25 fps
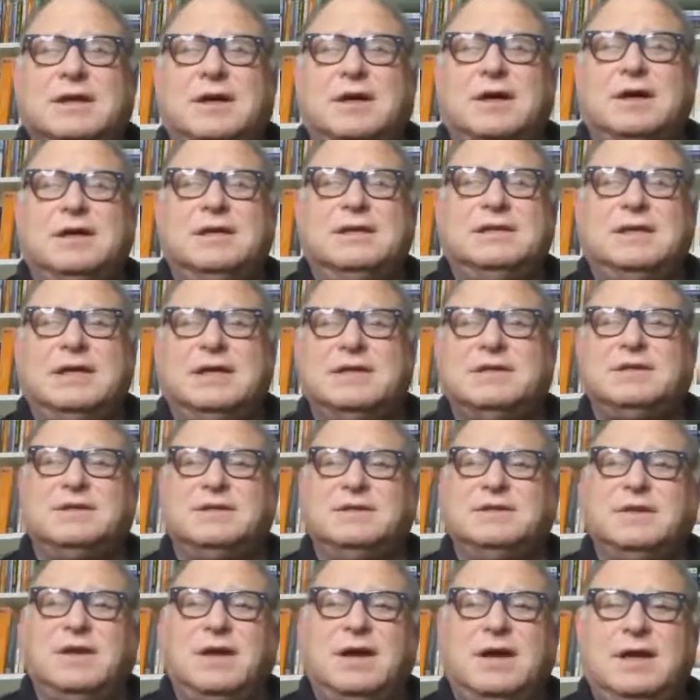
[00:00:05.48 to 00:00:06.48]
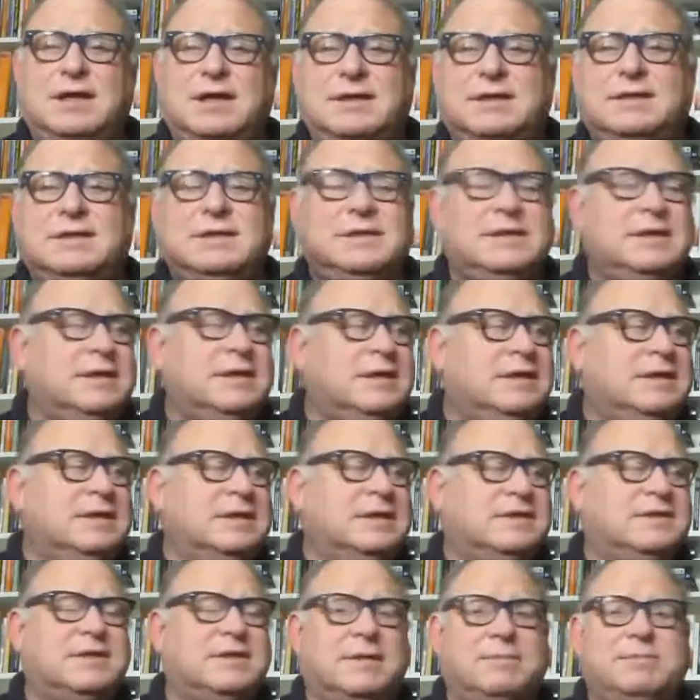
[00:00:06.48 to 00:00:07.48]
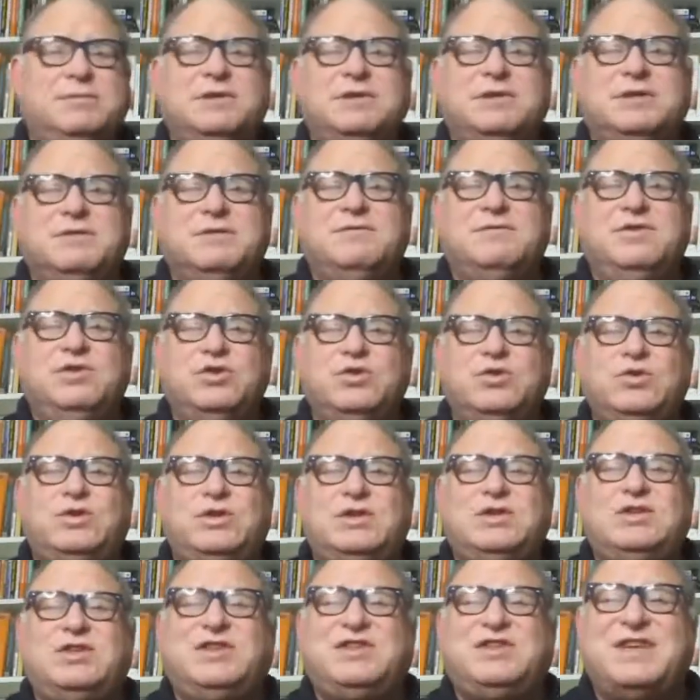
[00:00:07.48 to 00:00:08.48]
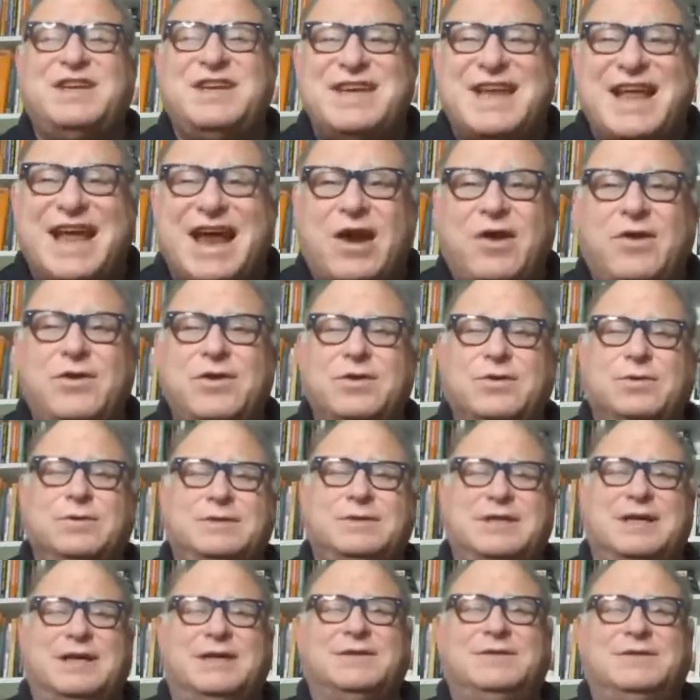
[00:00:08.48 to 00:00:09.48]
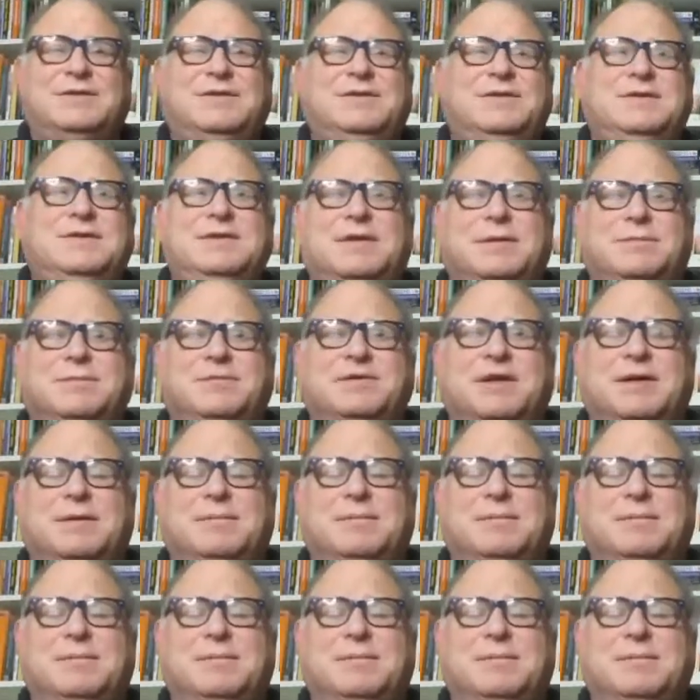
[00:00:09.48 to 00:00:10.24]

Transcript: on test design, the subject of usage scenario tests comes up.